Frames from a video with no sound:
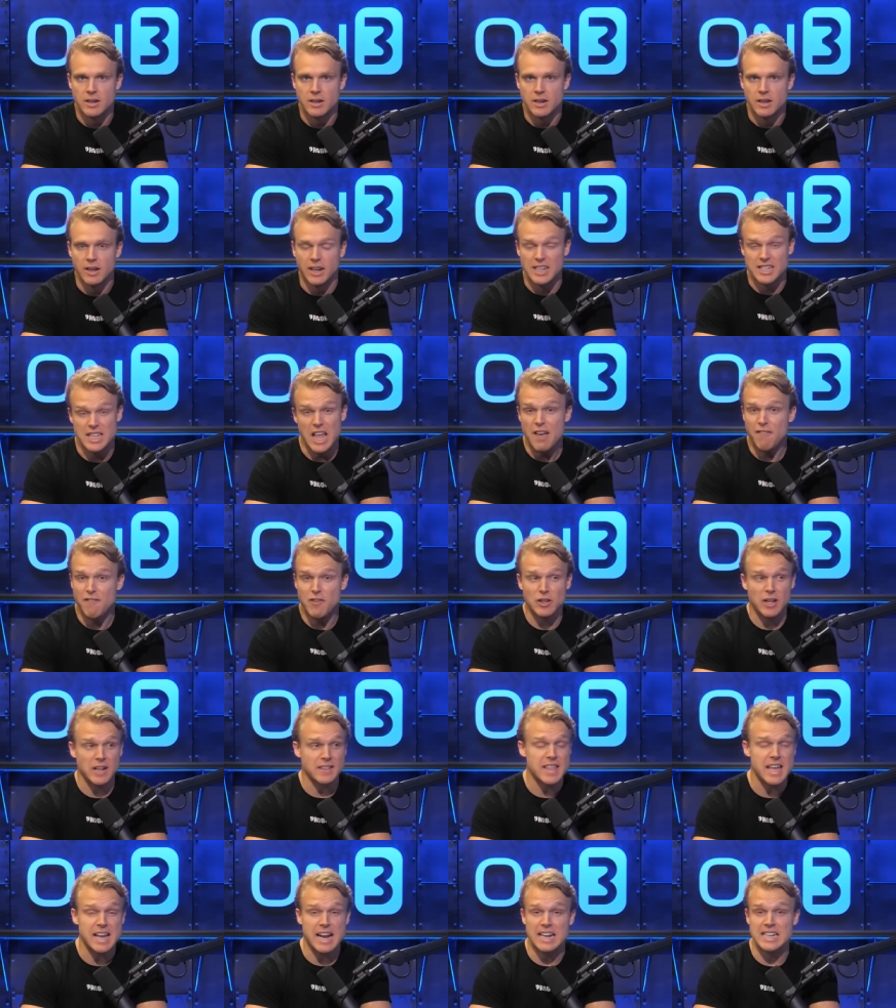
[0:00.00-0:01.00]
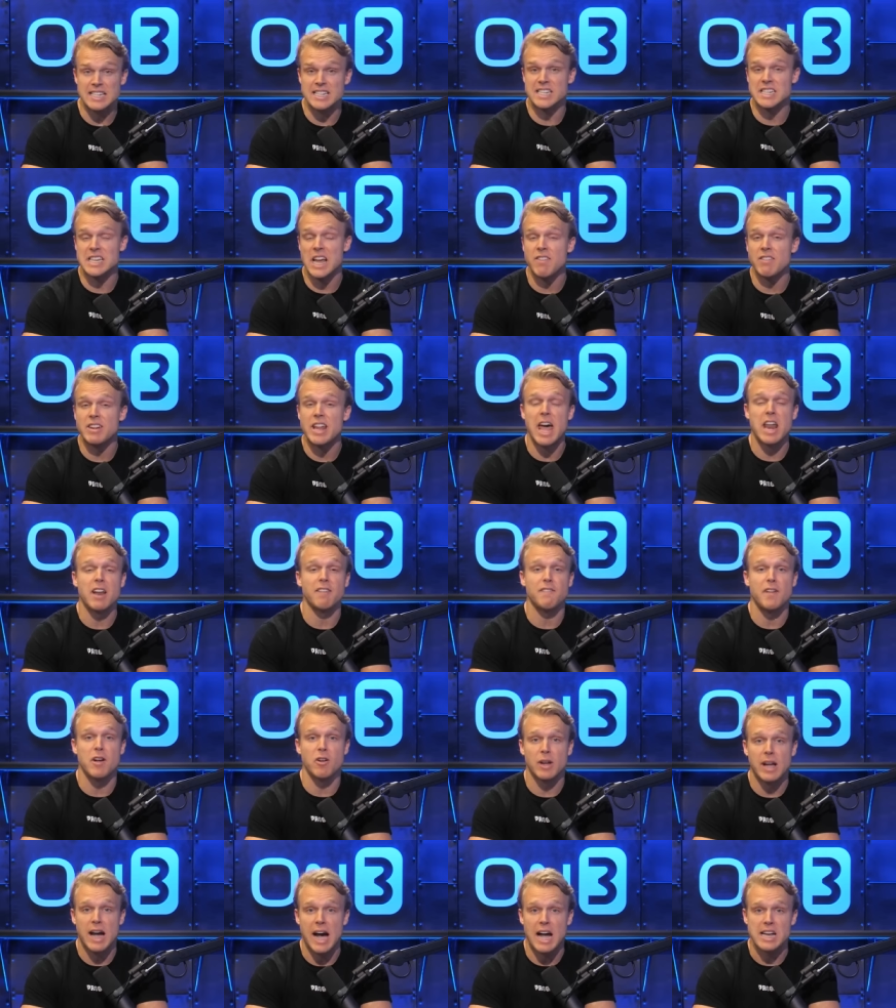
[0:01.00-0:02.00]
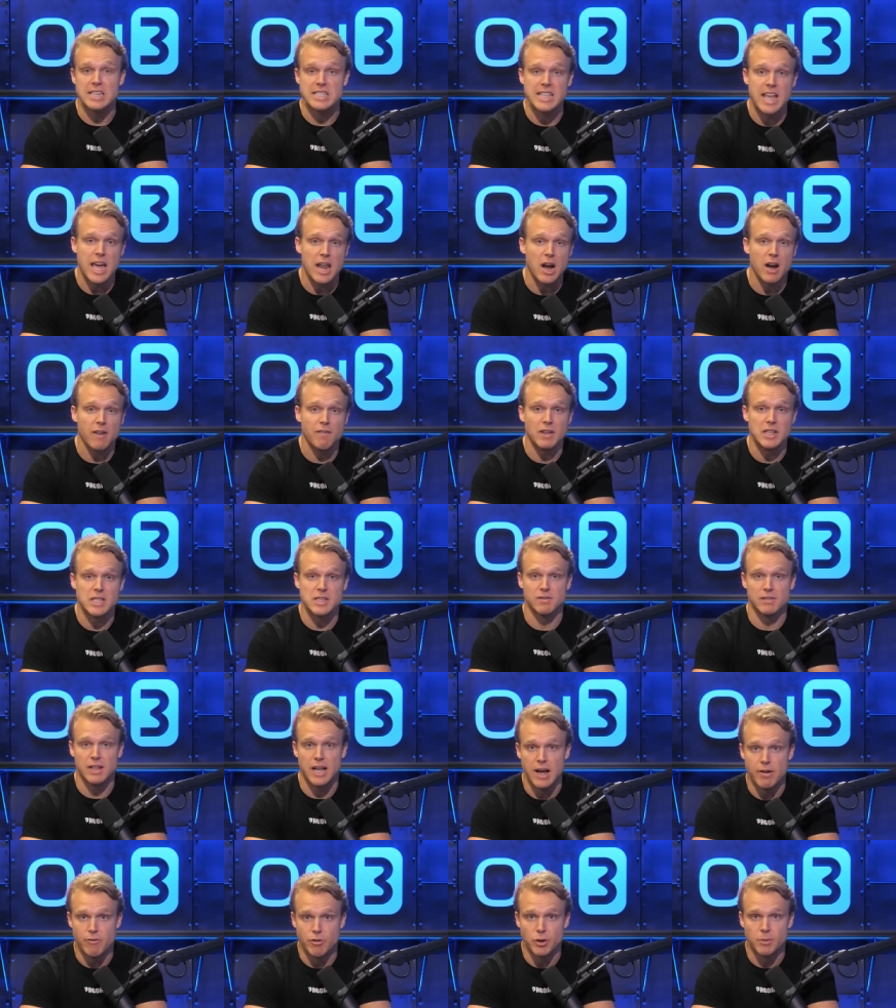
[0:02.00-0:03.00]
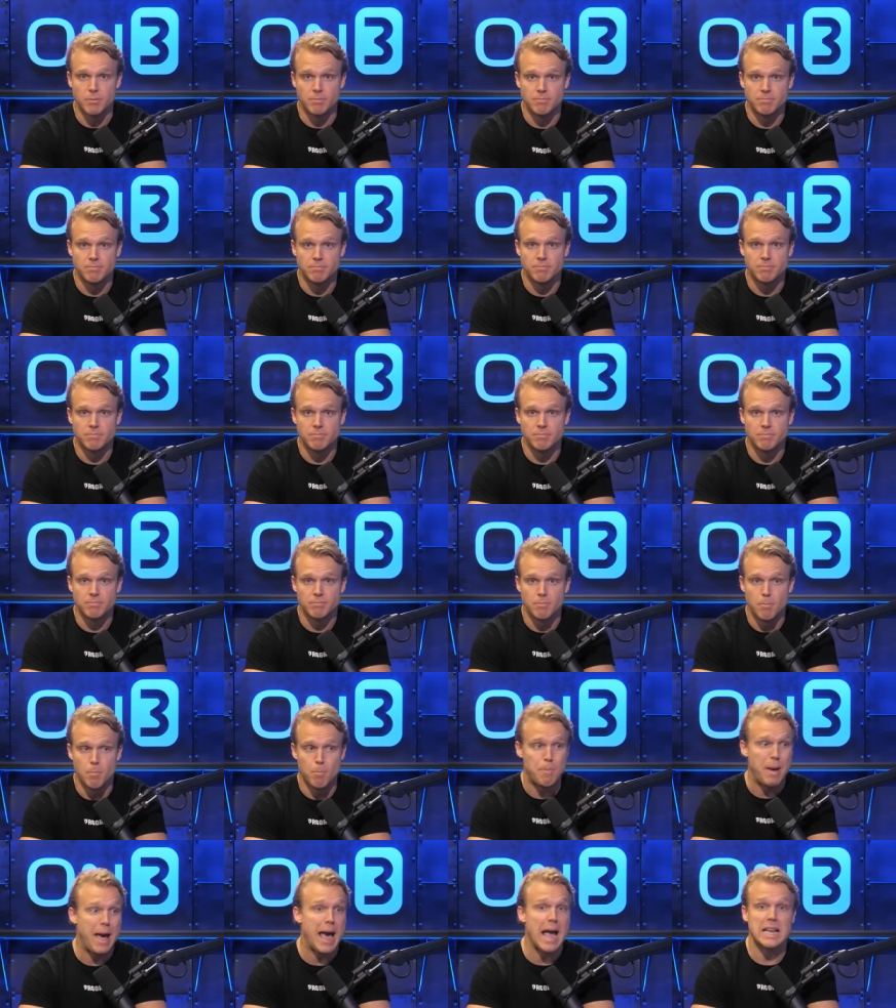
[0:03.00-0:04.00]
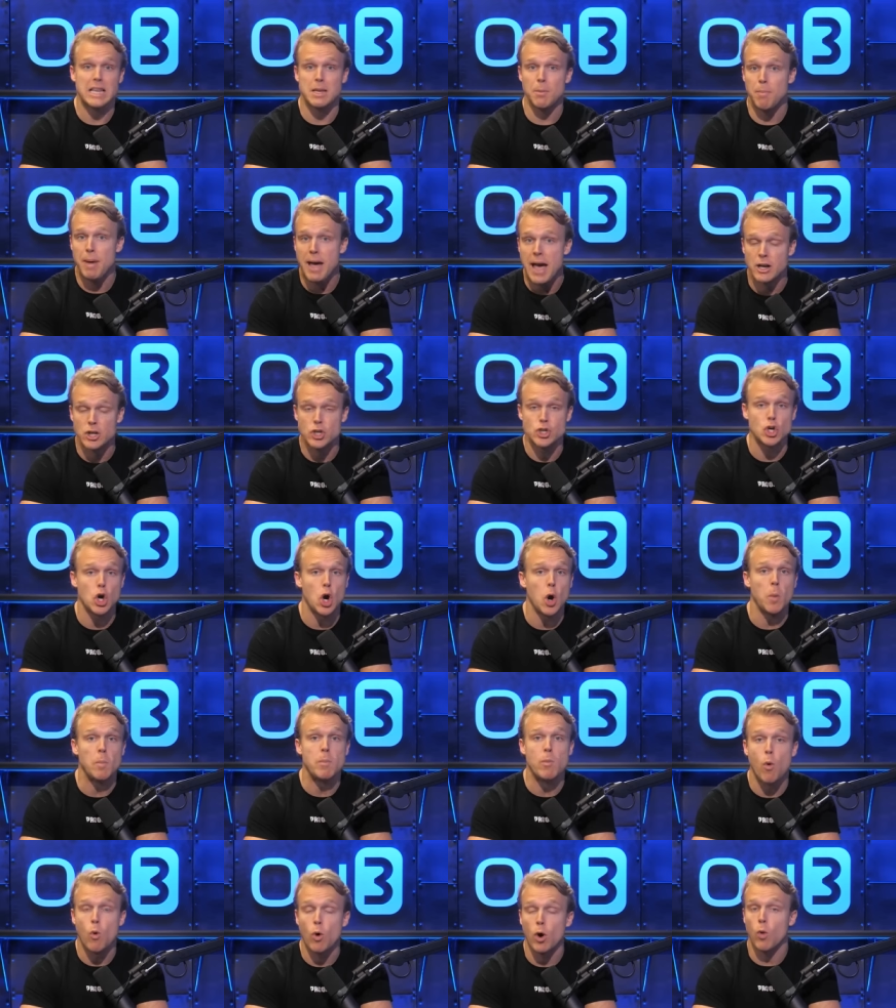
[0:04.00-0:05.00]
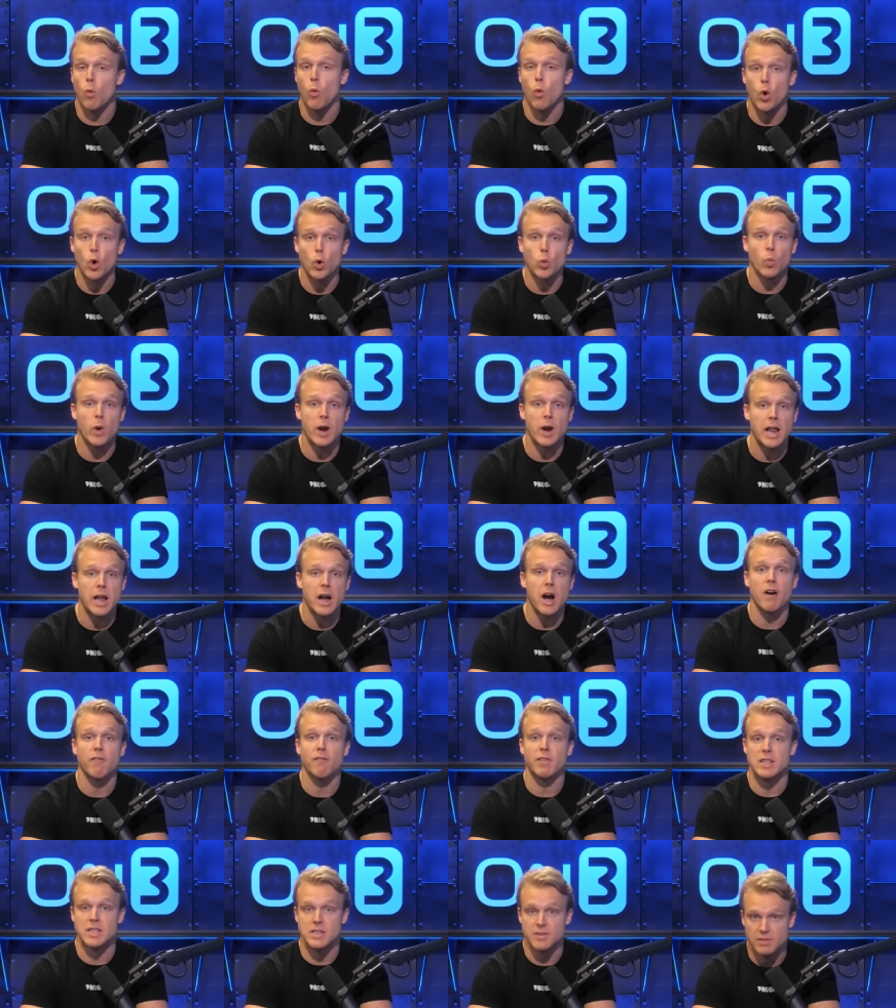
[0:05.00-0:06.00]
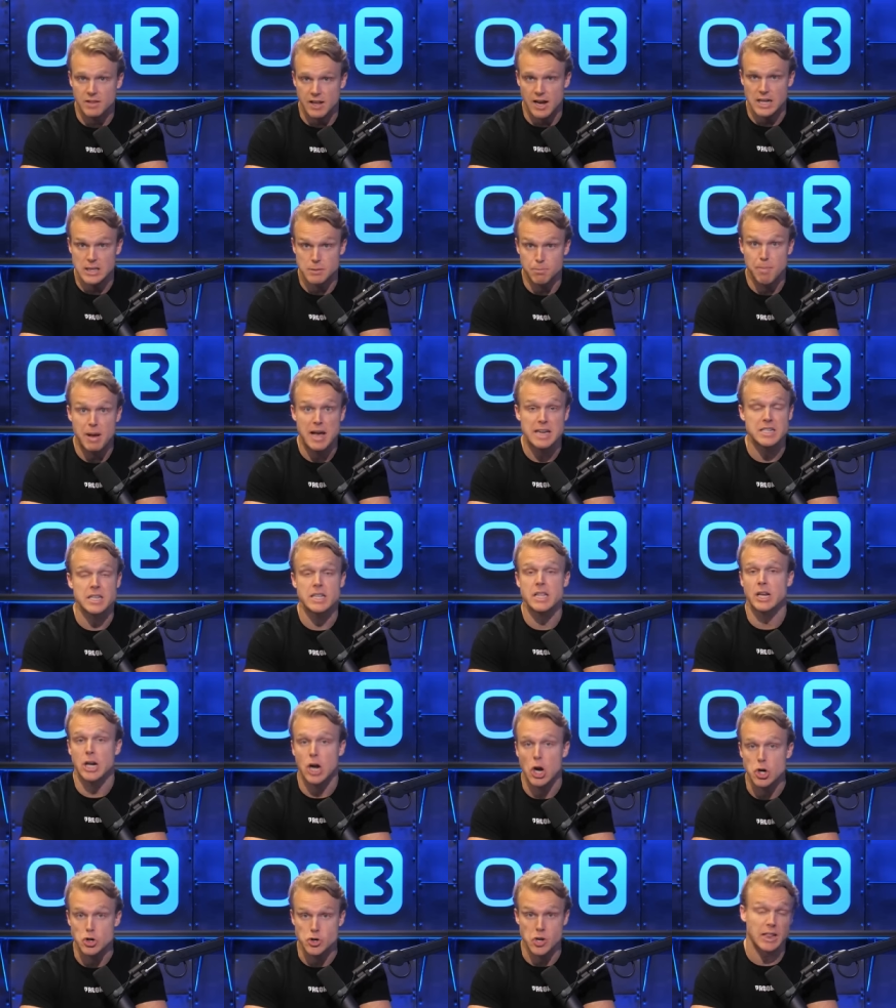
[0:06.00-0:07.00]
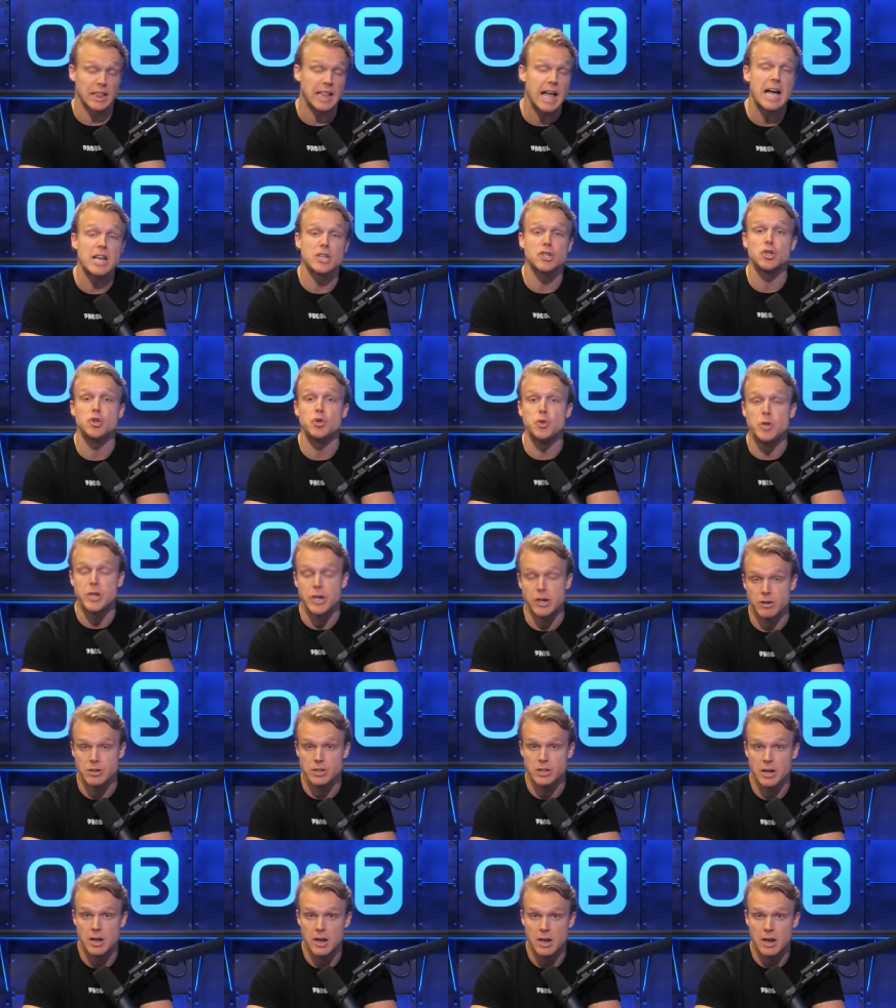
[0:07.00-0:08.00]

Because they feel like they got seven N F L guys in that offensive line room. Back-to-back Joe Moore award-winning offensive lines, best in the country the last two years.